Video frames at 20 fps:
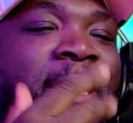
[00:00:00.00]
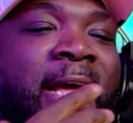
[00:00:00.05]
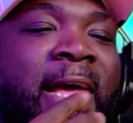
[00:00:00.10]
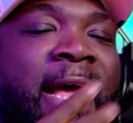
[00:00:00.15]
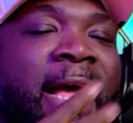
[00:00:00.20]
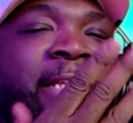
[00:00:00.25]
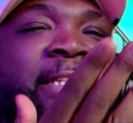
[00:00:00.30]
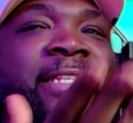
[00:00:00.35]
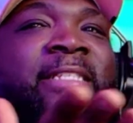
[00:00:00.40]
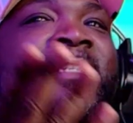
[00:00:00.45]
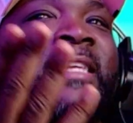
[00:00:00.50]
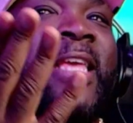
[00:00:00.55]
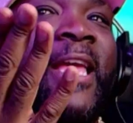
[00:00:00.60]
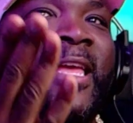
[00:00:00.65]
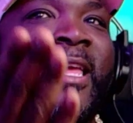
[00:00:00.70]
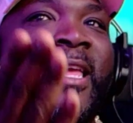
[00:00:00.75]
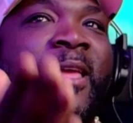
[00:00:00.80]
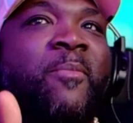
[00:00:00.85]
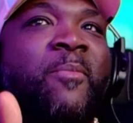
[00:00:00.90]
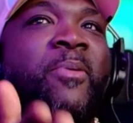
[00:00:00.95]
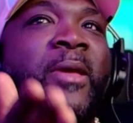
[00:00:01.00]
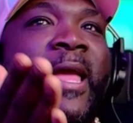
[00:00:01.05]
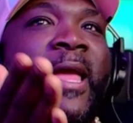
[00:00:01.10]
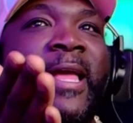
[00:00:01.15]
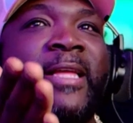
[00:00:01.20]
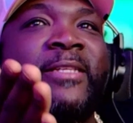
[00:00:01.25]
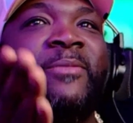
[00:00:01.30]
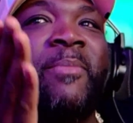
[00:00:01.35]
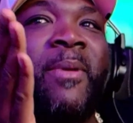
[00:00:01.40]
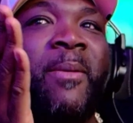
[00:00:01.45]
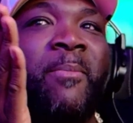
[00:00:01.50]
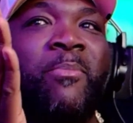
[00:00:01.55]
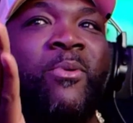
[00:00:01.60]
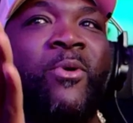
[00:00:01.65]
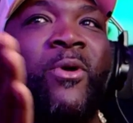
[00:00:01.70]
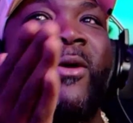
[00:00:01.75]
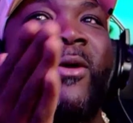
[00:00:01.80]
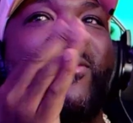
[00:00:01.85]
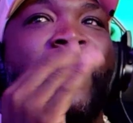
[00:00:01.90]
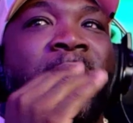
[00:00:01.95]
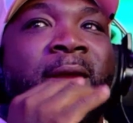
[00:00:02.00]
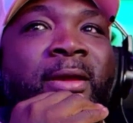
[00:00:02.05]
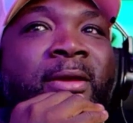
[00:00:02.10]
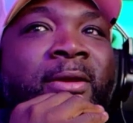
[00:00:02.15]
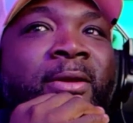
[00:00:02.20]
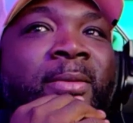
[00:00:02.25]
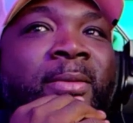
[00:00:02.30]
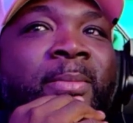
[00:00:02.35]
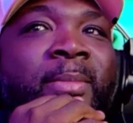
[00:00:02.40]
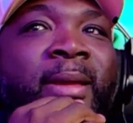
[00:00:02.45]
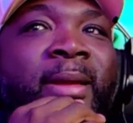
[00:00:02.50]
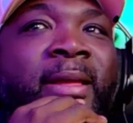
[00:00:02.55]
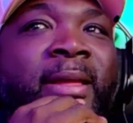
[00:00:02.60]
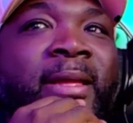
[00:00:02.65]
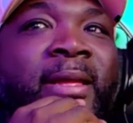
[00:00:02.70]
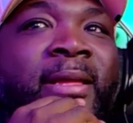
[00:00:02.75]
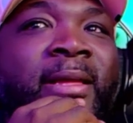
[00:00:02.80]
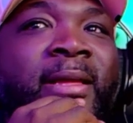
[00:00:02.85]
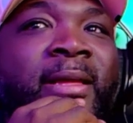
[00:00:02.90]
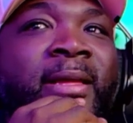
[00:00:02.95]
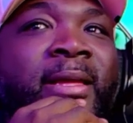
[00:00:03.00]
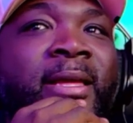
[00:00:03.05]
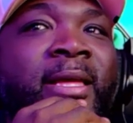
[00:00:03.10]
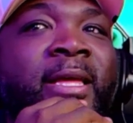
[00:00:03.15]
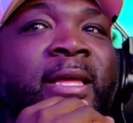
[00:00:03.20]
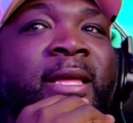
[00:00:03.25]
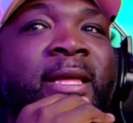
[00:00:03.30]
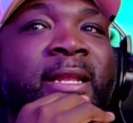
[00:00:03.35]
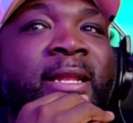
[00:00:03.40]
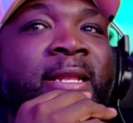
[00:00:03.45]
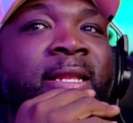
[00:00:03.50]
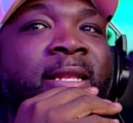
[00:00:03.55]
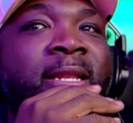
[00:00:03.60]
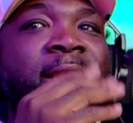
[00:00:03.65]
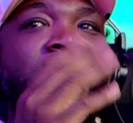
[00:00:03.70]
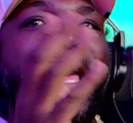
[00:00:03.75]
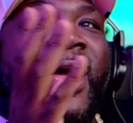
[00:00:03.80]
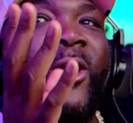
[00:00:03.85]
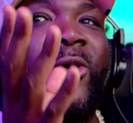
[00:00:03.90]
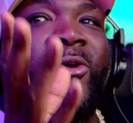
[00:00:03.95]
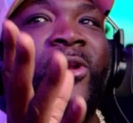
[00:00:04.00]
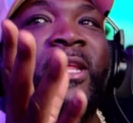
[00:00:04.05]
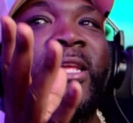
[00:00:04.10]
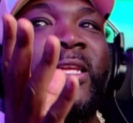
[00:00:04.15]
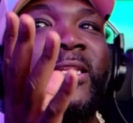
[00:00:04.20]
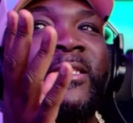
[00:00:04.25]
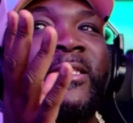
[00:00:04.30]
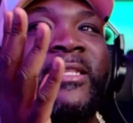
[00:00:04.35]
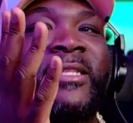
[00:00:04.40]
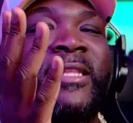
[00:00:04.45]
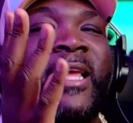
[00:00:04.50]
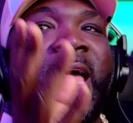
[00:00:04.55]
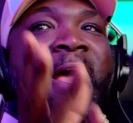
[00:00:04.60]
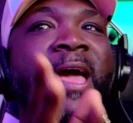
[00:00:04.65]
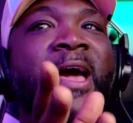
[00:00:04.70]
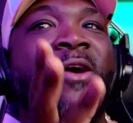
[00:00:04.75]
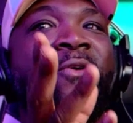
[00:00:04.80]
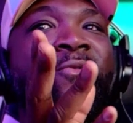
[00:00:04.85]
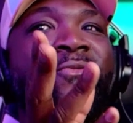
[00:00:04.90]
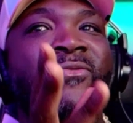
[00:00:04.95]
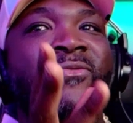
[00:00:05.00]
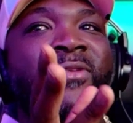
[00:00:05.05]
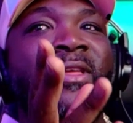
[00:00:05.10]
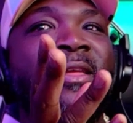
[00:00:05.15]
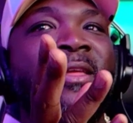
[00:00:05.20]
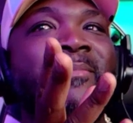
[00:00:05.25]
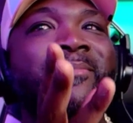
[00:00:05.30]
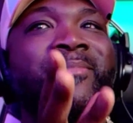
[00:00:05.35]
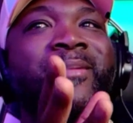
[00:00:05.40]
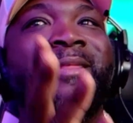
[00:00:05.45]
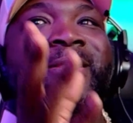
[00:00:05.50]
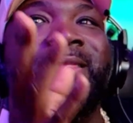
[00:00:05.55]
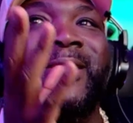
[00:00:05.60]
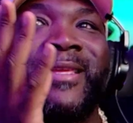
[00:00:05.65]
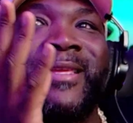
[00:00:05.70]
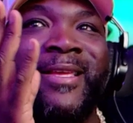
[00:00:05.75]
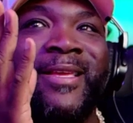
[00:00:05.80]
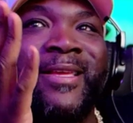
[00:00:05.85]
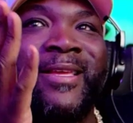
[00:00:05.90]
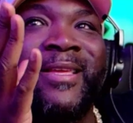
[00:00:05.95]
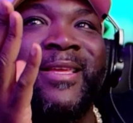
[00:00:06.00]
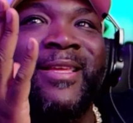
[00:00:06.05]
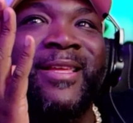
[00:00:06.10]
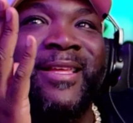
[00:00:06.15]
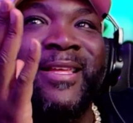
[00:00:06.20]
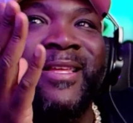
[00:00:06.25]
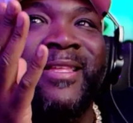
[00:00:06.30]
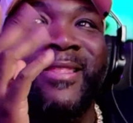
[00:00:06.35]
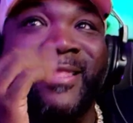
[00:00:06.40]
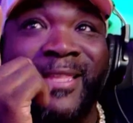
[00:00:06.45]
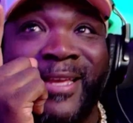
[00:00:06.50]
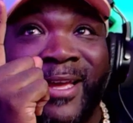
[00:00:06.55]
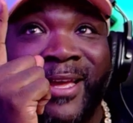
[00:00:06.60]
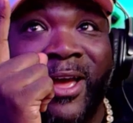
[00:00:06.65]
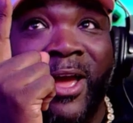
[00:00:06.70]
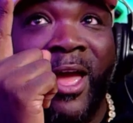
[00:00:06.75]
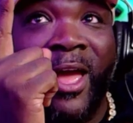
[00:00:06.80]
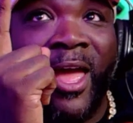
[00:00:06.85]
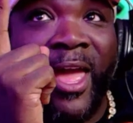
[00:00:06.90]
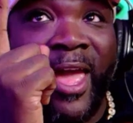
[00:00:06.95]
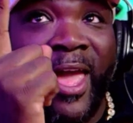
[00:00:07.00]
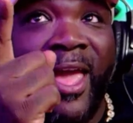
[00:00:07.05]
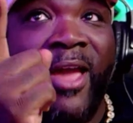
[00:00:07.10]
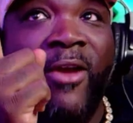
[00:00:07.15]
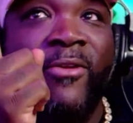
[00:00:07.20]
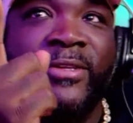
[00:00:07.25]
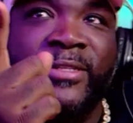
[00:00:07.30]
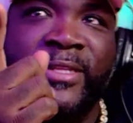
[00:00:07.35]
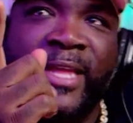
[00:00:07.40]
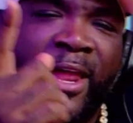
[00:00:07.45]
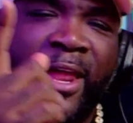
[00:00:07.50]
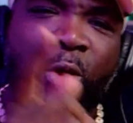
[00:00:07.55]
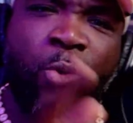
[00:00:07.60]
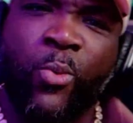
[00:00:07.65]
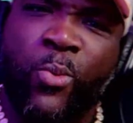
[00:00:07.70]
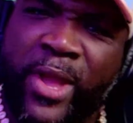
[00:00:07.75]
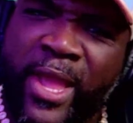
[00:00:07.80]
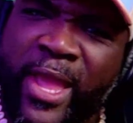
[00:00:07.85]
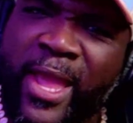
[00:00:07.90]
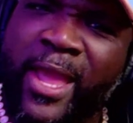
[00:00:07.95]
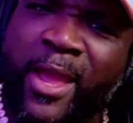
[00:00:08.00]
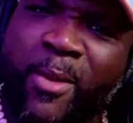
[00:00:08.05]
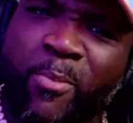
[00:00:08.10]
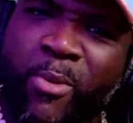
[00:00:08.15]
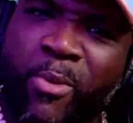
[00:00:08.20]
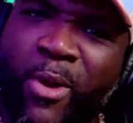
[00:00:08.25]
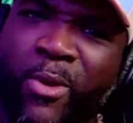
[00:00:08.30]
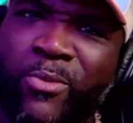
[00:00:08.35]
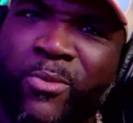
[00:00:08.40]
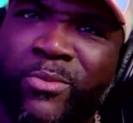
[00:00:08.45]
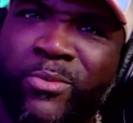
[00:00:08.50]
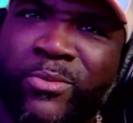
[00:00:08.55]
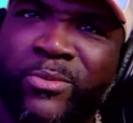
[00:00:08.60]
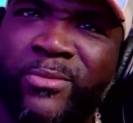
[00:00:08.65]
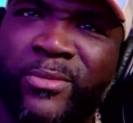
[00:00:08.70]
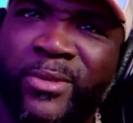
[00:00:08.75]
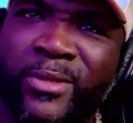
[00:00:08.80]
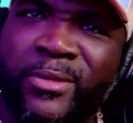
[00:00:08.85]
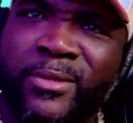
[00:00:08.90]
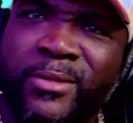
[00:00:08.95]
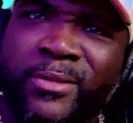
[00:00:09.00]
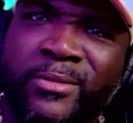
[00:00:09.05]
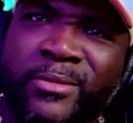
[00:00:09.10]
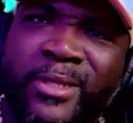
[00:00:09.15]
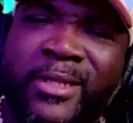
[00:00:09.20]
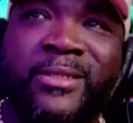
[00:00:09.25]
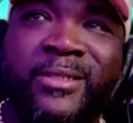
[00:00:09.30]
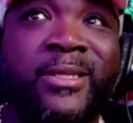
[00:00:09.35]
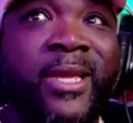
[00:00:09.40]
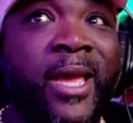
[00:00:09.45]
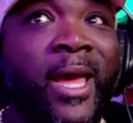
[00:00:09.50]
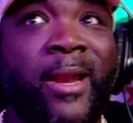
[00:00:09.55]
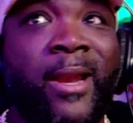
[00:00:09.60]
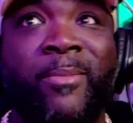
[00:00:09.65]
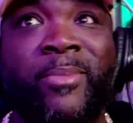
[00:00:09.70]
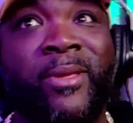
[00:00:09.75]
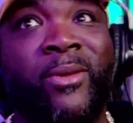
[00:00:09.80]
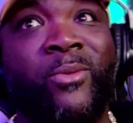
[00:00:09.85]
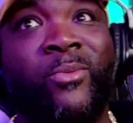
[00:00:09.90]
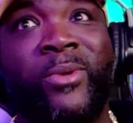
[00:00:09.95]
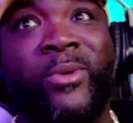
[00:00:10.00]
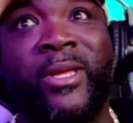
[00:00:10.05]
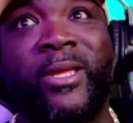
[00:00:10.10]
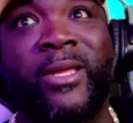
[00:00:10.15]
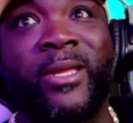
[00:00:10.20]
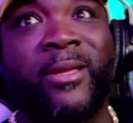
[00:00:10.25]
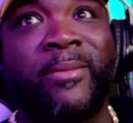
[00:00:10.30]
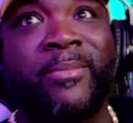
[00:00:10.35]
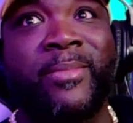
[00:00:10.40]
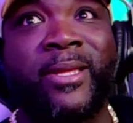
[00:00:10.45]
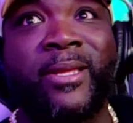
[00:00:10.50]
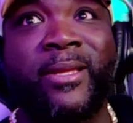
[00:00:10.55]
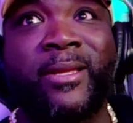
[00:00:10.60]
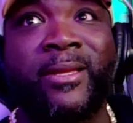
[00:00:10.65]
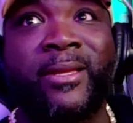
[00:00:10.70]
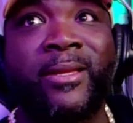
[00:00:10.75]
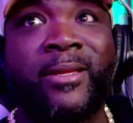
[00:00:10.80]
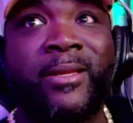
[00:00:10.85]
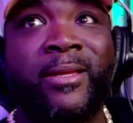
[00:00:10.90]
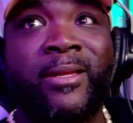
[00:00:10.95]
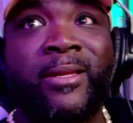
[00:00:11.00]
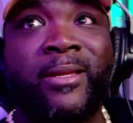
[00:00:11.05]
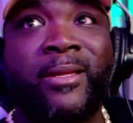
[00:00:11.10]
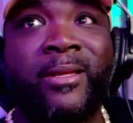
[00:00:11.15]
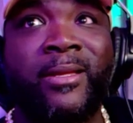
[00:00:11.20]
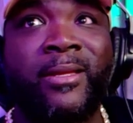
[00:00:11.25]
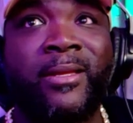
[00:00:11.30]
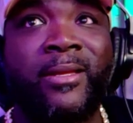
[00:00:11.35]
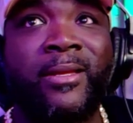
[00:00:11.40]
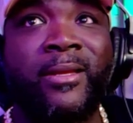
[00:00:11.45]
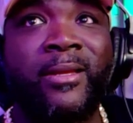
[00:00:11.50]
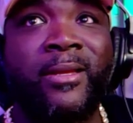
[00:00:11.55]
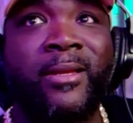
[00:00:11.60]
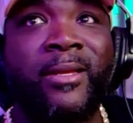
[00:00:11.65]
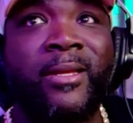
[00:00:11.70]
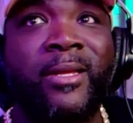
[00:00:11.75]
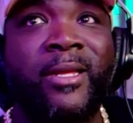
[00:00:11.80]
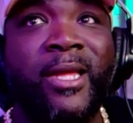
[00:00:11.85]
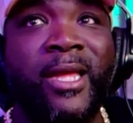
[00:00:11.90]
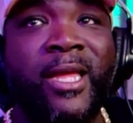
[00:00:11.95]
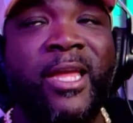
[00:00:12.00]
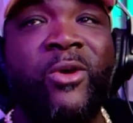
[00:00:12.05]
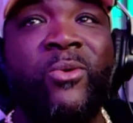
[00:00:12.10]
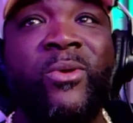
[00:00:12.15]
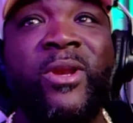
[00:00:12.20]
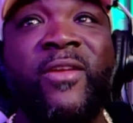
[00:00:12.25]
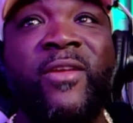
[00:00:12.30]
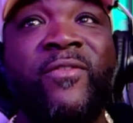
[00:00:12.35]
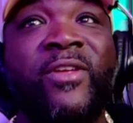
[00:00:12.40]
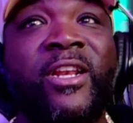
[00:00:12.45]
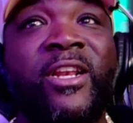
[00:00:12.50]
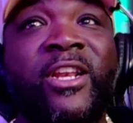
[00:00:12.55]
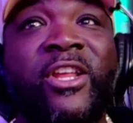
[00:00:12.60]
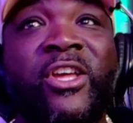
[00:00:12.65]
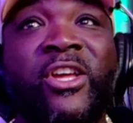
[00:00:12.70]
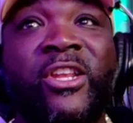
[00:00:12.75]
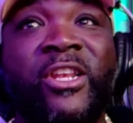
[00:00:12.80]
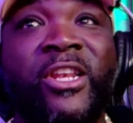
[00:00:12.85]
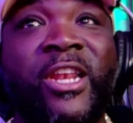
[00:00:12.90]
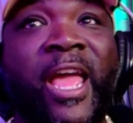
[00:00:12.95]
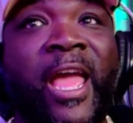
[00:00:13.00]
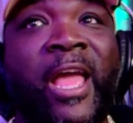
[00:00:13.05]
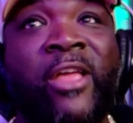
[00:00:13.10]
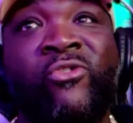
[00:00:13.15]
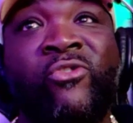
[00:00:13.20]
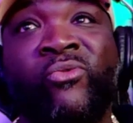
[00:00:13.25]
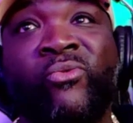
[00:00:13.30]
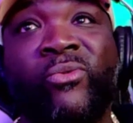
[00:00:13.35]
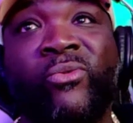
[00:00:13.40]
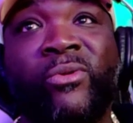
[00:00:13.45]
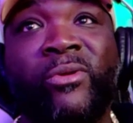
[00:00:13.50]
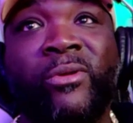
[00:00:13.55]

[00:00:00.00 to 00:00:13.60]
I just can't get past my boy right here, man. Not only is it the outfit, but the hair. Is that a wig, bro? That's gotta be a wig, man. It don't even look natural.